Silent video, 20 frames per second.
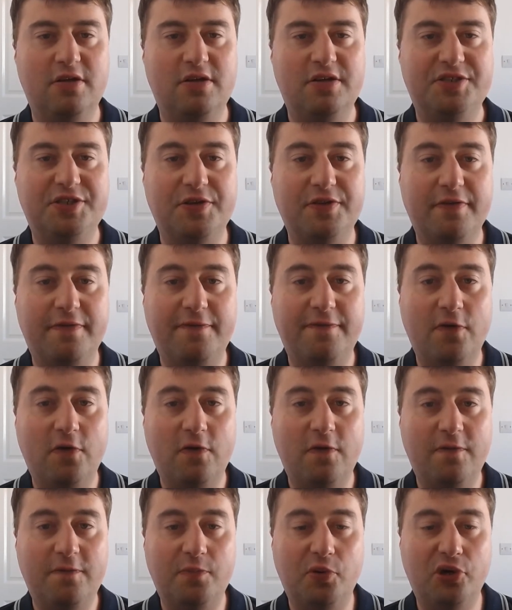So the
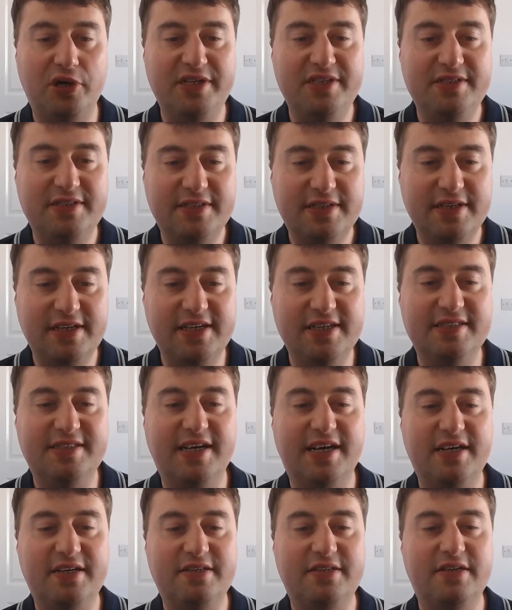4th point is
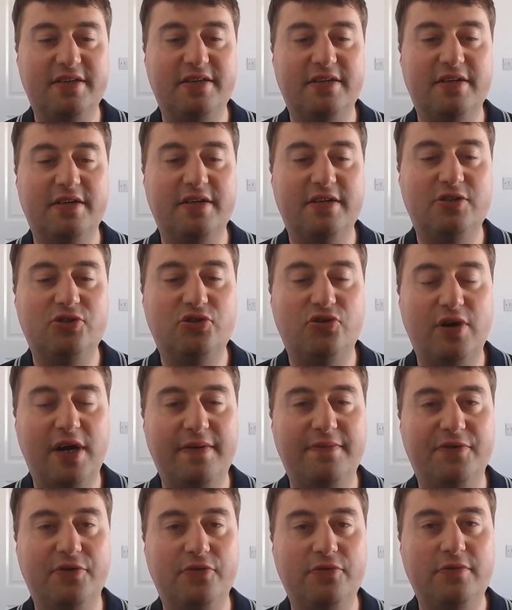that
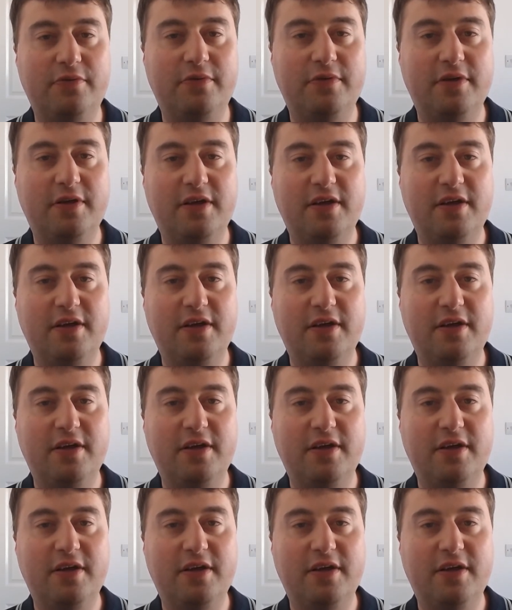travel